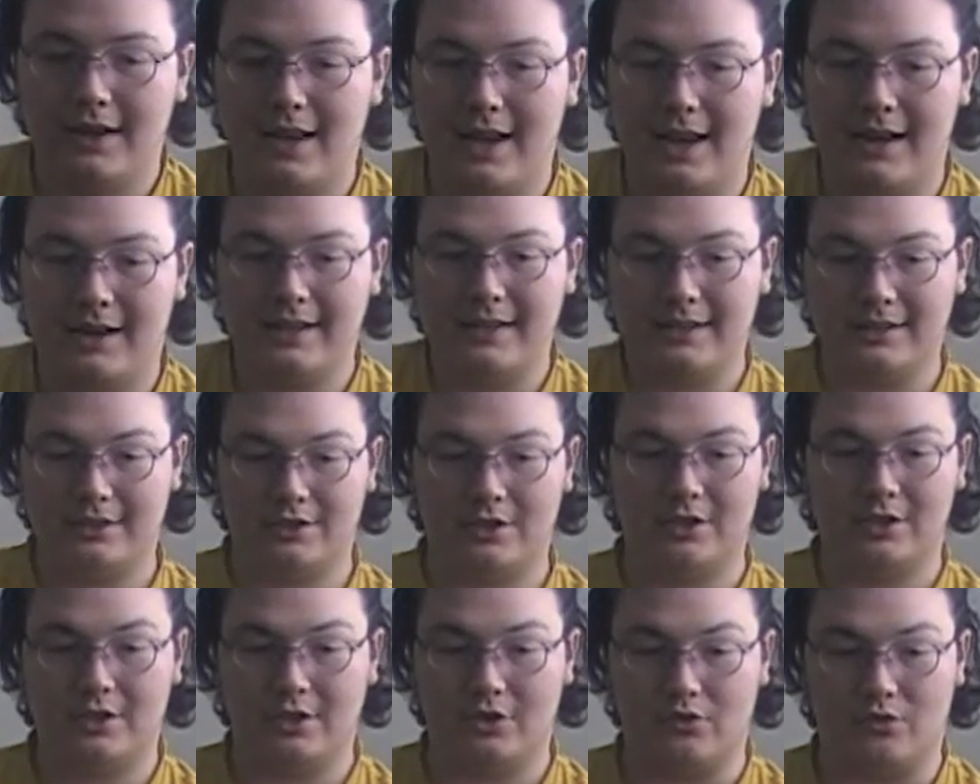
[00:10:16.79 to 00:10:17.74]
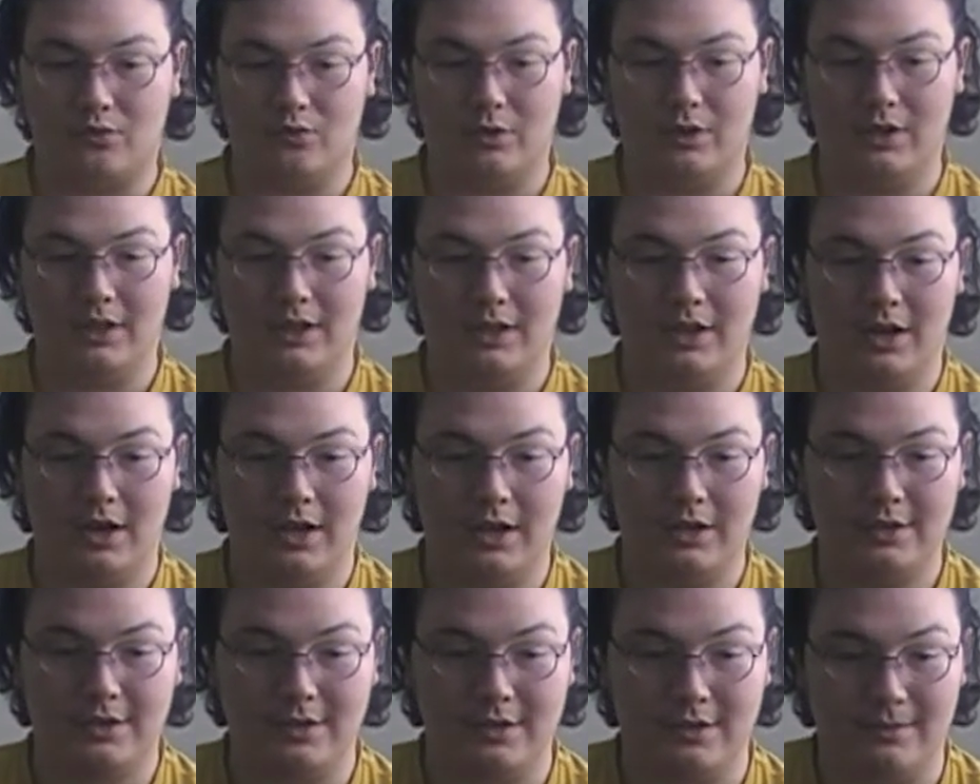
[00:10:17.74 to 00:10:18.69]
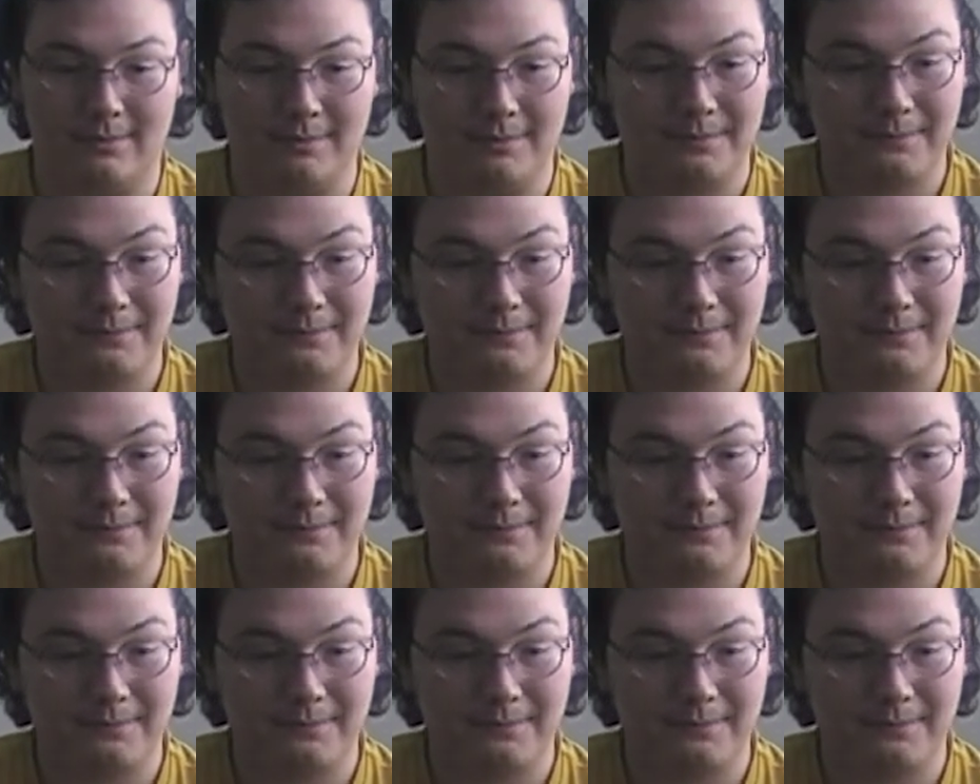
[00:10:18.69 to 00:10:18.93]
and it just gets really awesome.